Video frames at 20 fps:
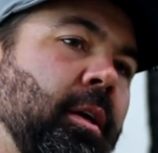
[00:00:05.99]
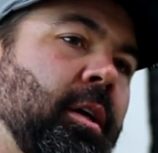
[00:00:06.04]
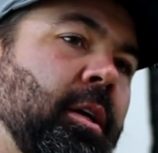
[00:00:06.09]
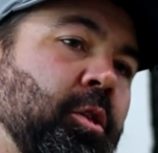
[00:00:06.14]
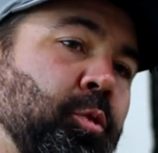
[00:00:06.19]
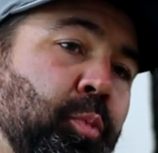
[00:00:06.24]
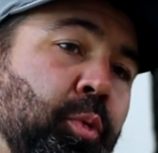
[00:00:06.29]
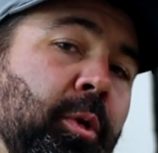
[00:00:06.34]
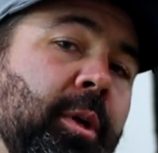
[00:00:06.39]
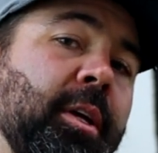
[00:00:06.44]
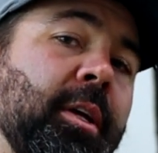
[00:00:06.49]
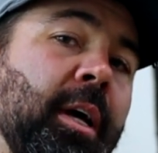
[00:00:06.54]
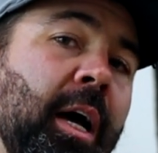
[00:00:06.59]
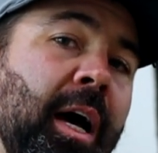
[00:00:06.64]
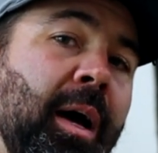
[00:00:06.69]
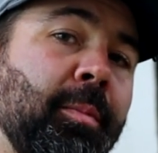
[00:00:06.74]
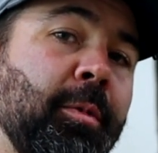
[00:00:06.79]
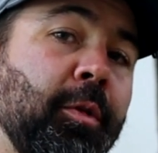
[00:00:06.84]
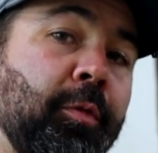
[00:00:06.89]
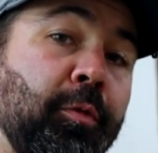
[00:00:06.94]
it's pretty
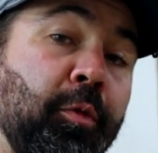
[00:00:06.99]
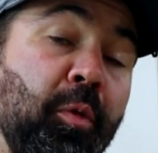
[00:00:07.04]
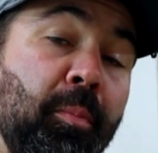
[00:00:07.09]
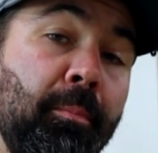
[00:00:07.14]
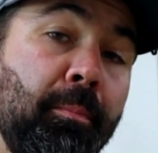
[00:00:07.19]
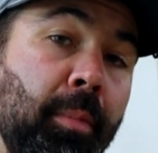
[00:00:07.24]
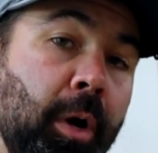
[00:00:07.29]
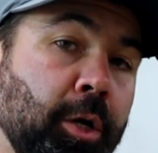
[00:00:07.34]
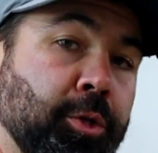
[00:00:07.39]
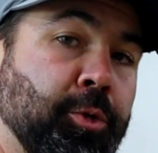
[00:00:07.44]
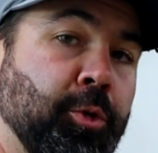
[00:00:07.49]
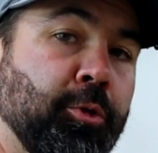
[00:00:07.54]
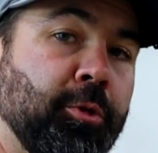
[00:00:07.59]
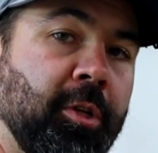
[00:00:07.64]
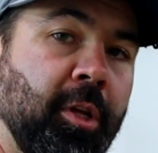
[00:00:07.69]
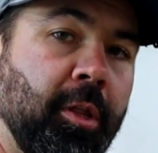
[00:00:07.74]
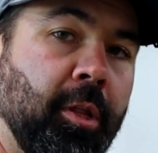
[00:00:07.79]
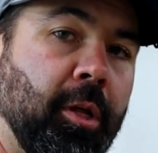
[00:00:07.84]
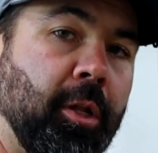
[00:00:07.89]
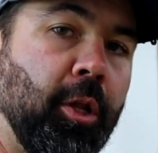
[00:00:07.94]
common for
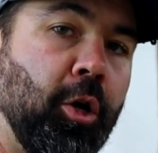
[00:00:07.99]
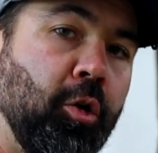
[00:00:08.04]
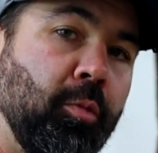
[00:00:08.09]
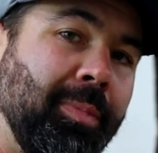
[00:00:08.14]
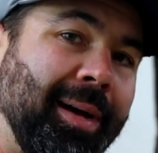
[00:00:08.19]
muscles in the low